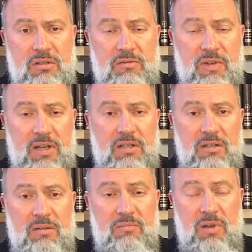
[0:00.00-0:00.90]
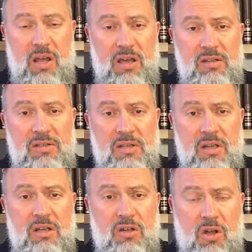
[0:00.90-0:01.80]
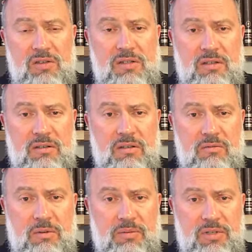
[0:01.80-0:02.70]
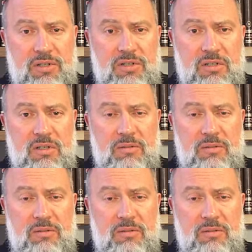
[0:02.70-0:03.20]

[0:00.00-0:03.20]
In fact, it implies constant repetition.